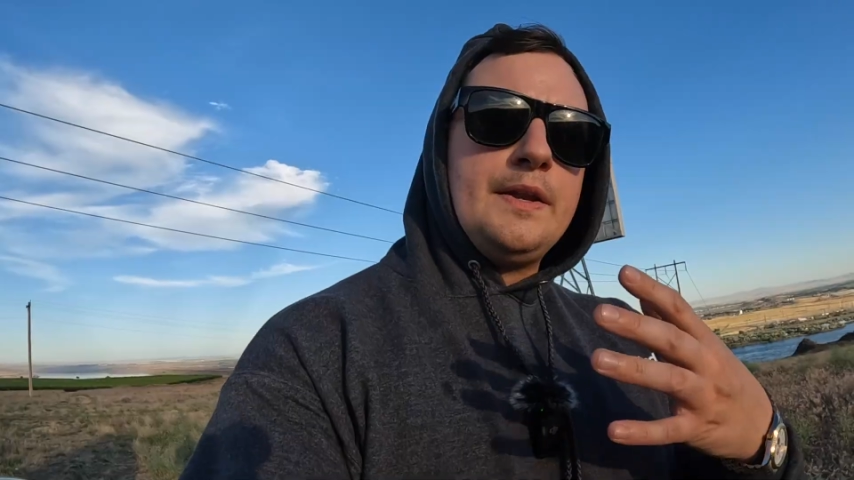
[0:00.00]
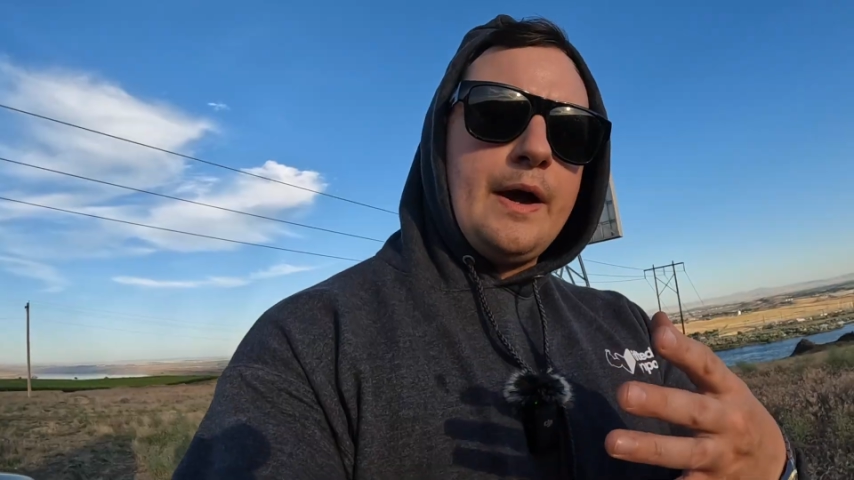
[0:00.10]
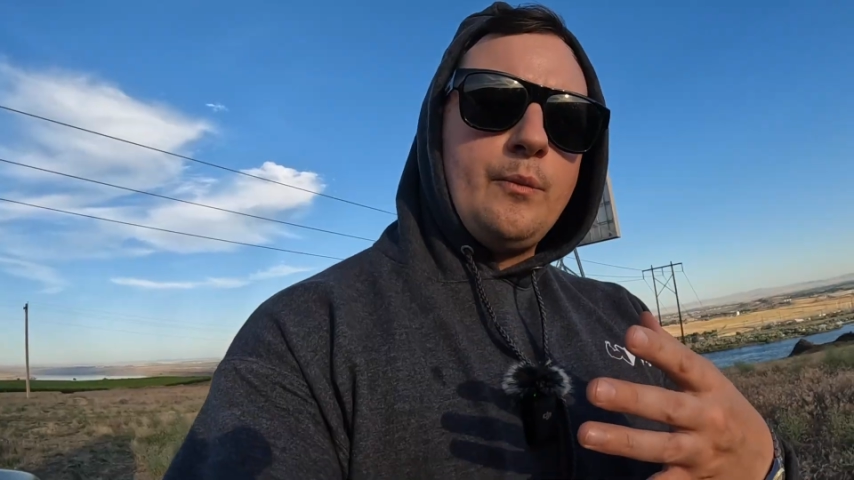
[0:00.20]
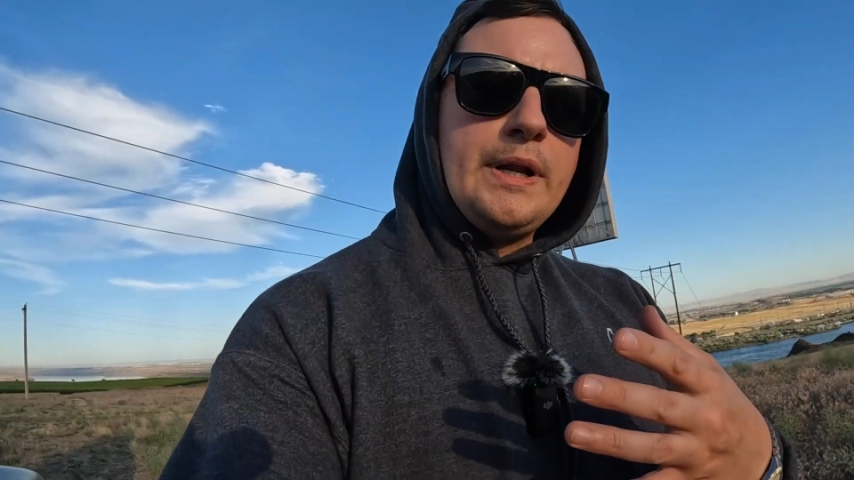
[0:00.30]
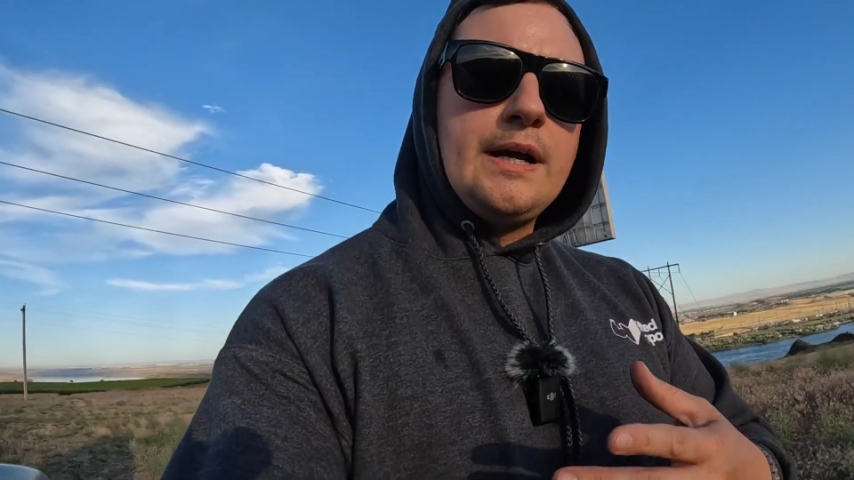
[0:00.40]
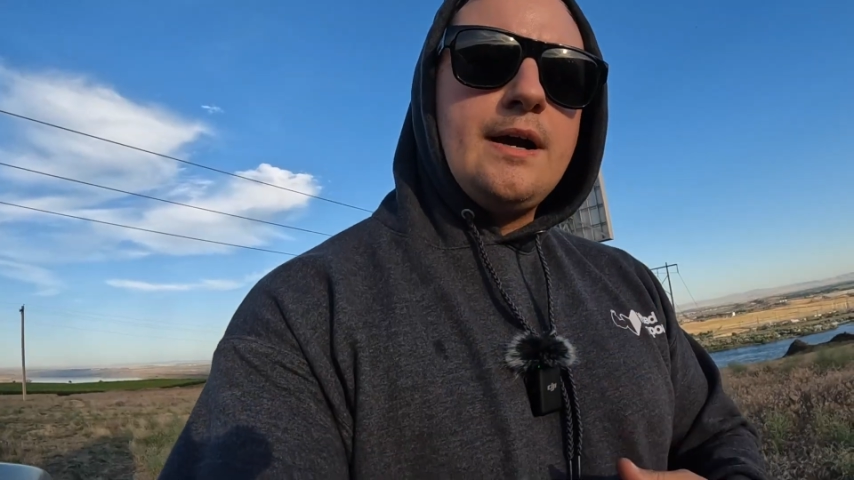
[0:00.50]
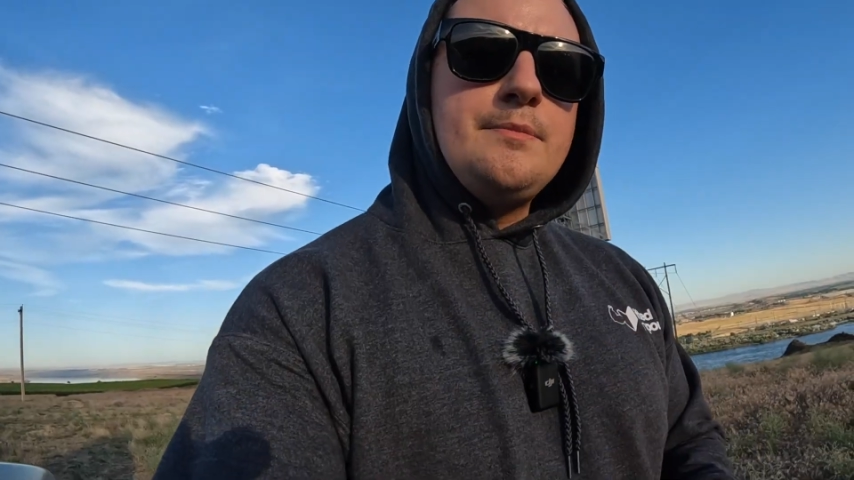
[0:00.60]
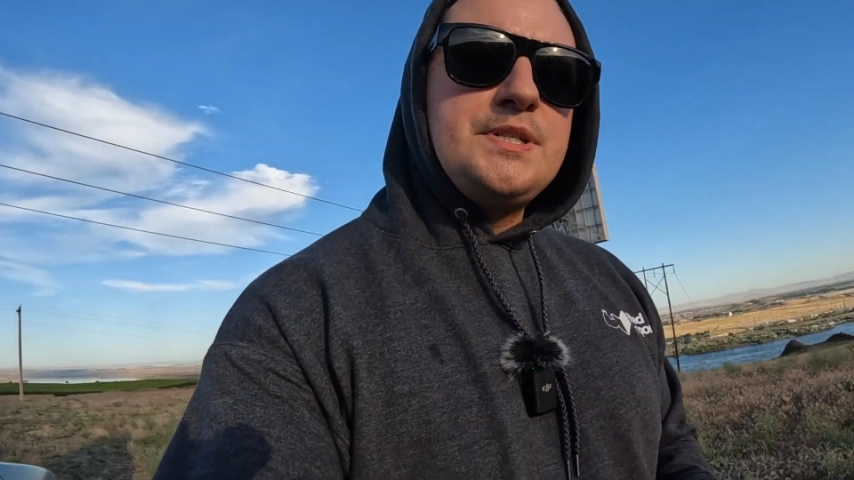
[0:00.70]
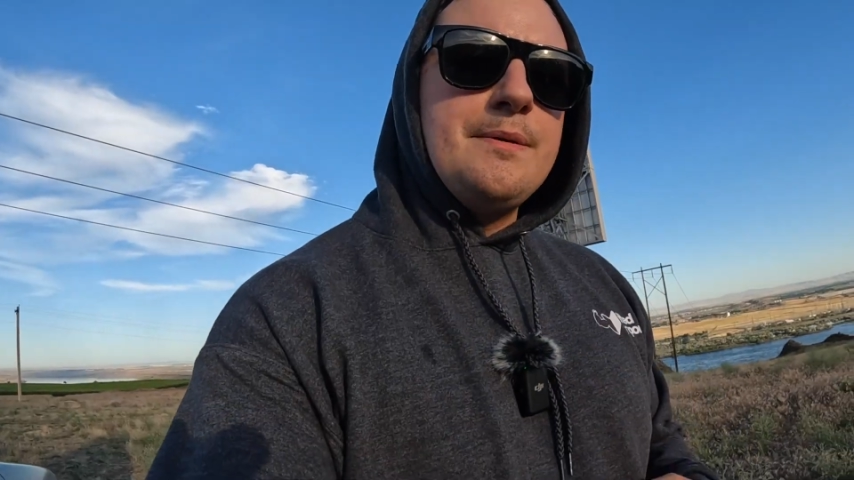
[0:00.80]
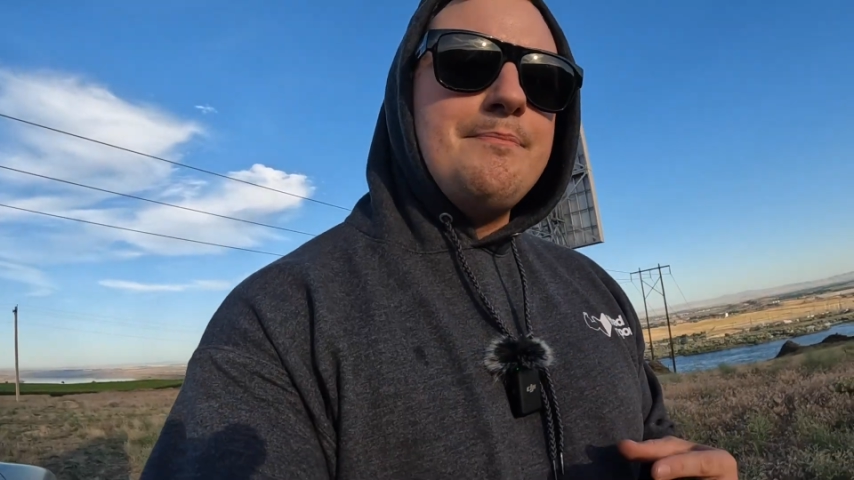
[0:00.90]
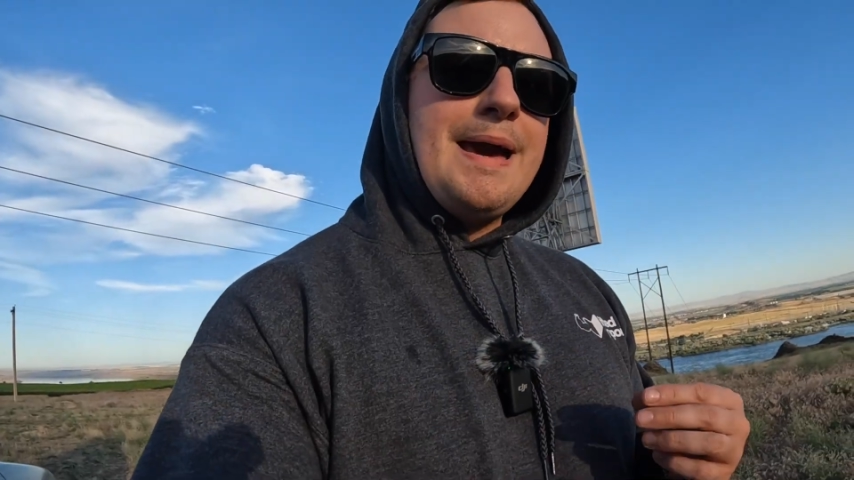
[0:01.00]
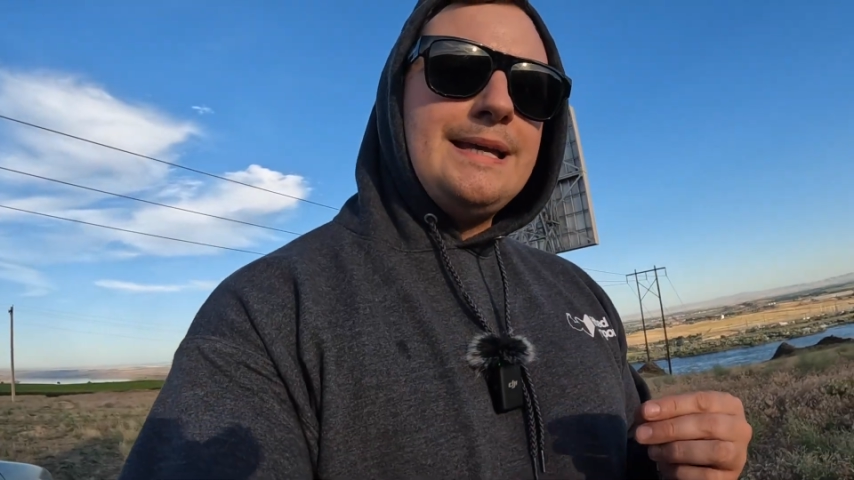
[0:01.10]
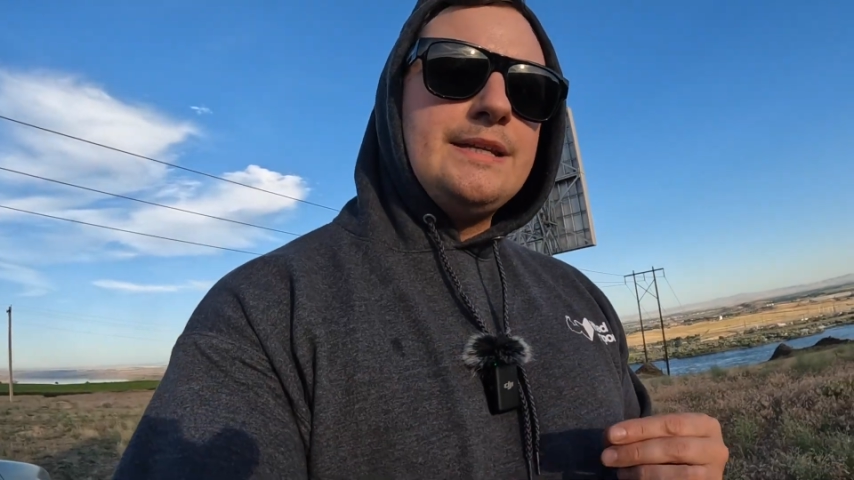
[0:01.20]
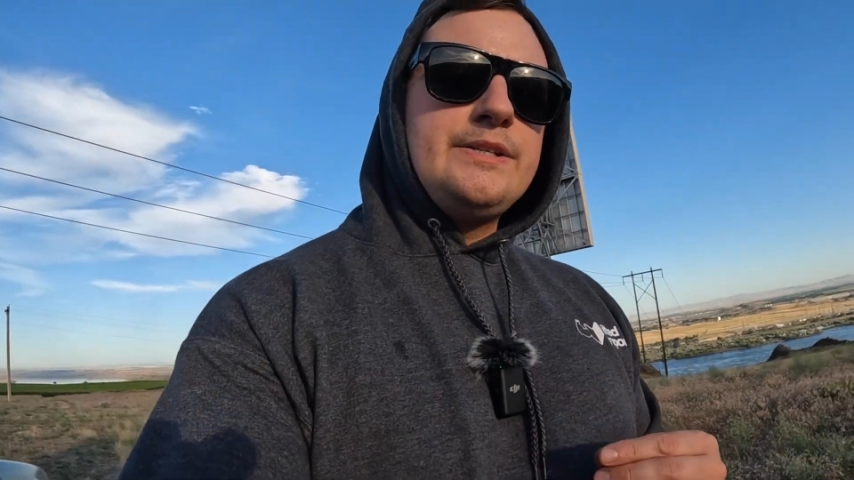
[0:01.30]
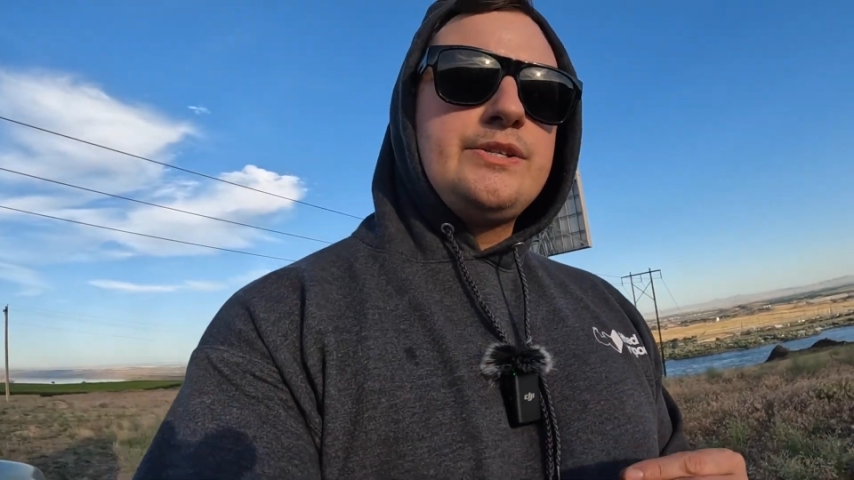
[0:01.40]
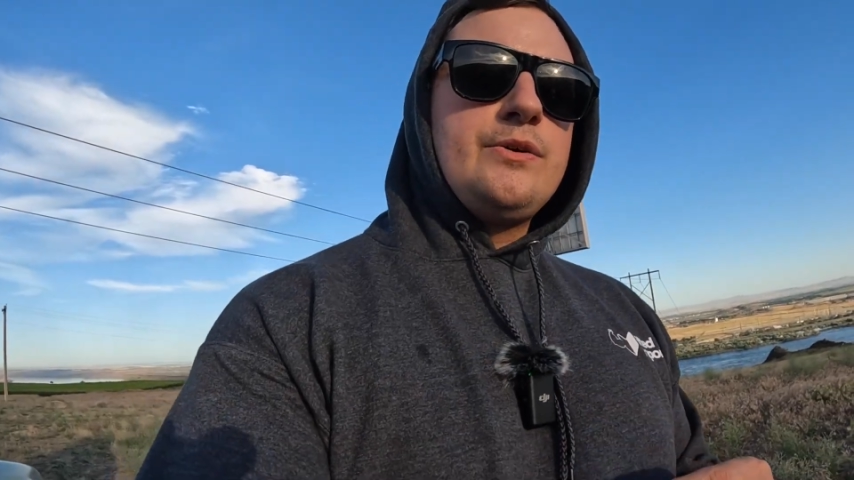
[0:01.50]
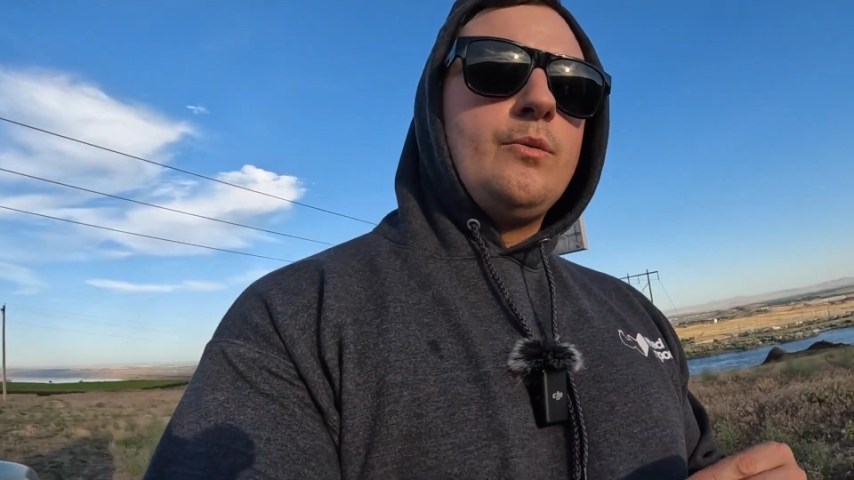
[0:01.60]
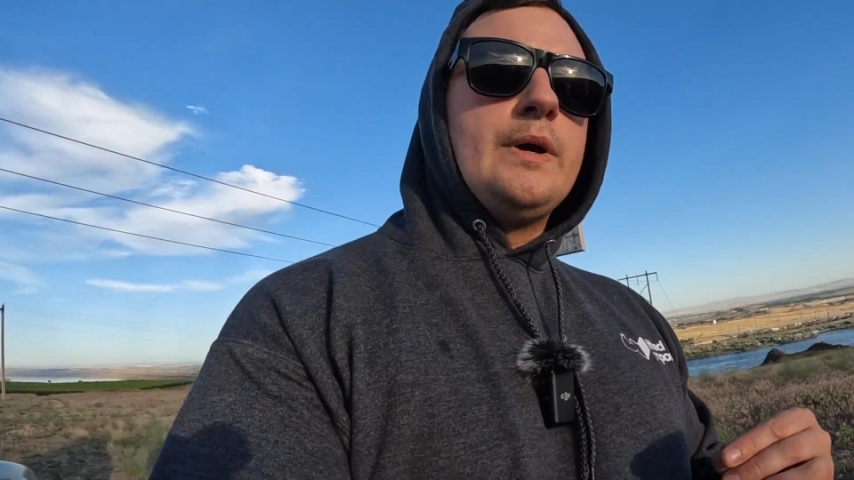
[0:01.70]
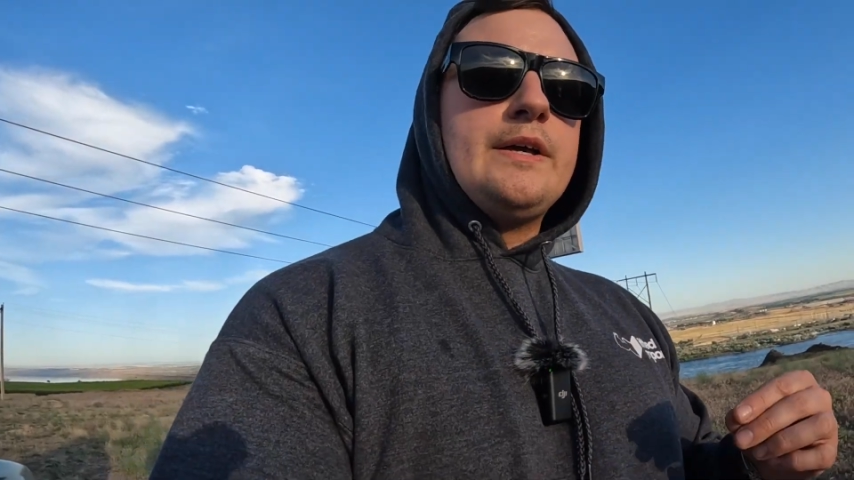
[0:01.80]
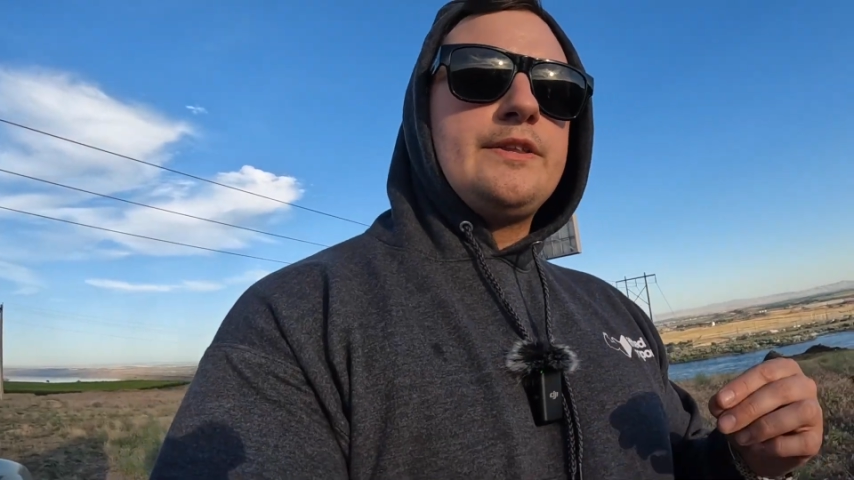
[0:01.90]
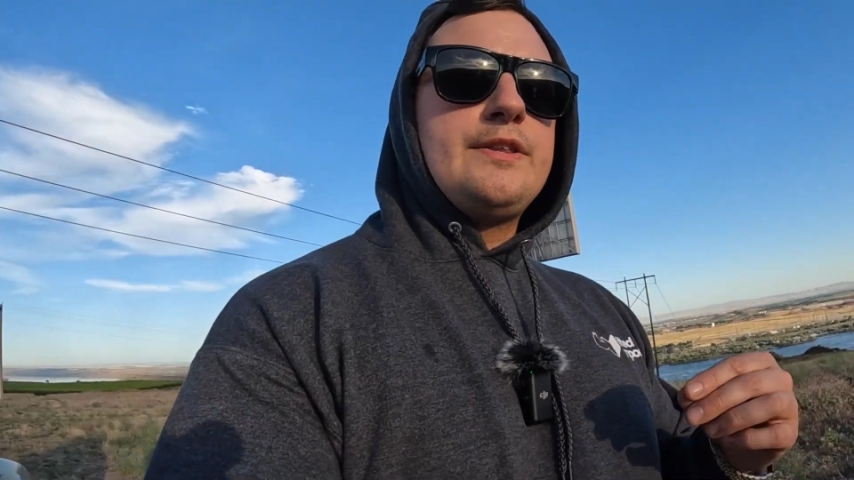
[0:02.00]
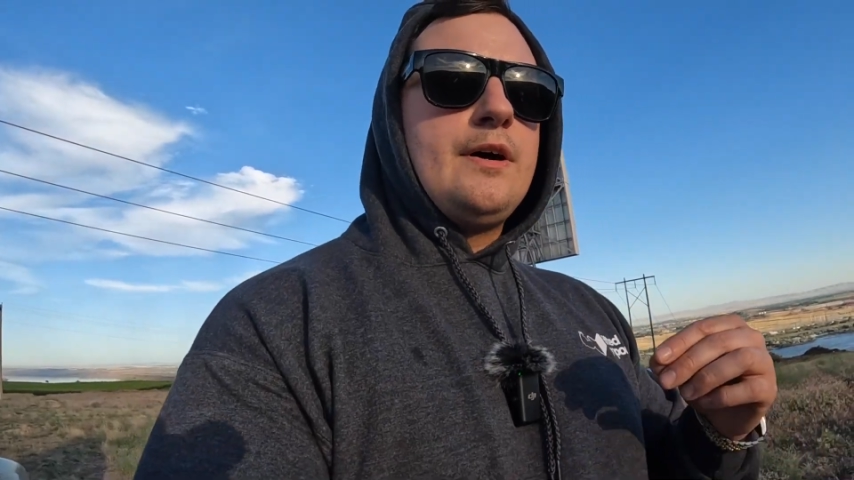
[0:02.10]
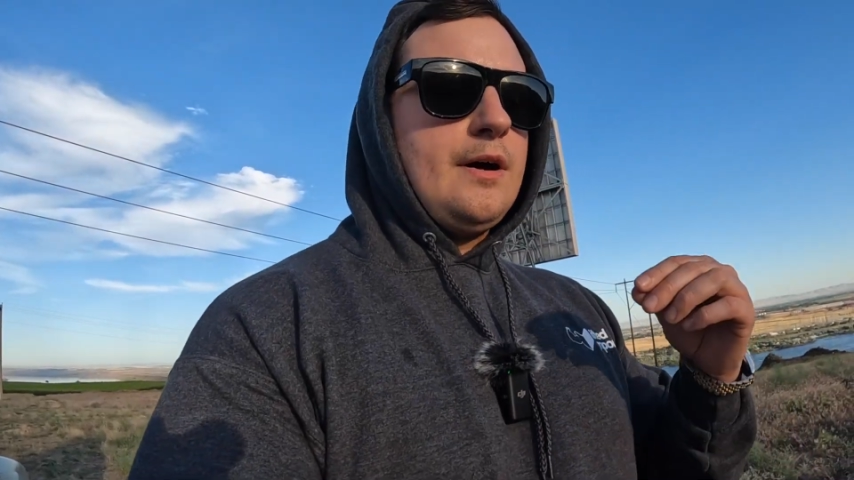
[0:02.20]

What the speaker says: Now, when it comes to maintenance with